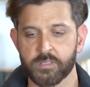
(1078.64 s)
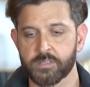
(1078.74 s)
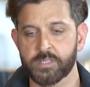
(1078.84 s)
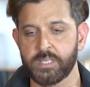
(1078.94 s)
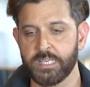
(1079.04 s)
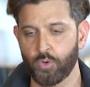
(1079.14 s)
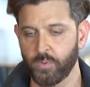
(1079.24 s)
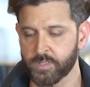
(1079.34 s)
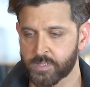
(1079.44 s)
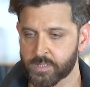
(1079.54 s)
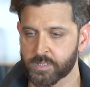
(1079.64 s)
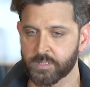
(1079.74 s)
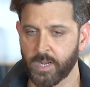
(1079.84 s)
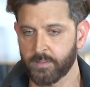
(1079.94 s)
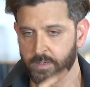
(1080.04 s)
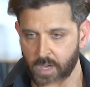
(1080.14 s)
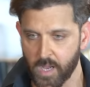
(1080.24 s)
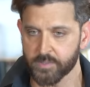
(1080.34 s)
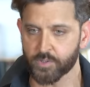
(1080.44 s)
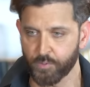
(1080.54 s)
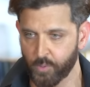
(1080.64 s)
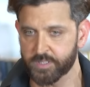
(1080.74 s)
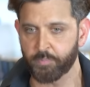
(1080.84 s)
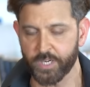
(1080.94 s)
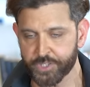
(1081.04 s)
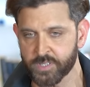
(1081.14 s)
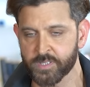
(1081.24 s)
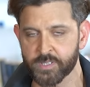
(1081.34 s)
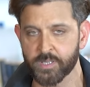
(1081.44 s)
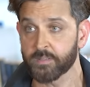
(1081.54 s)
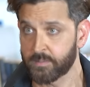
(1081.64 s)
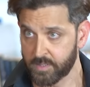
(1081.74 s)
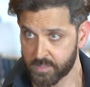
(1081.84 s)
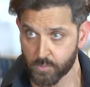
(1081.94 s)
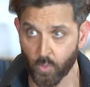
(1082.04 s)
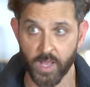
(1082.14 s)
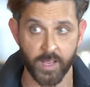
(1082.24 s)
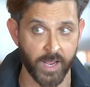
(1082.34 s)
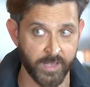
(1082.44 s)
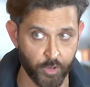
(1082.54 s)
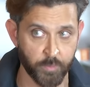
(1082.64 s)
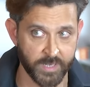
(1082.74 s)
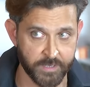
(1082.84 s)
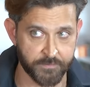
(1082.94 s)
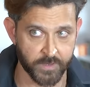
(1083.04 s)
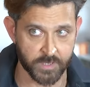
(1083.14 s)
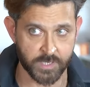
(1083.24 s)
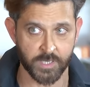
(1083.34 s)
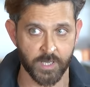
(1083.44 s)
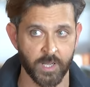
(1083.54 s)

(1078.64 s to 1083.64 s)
sequence and the dance of your expressions. This is what I need to believe first.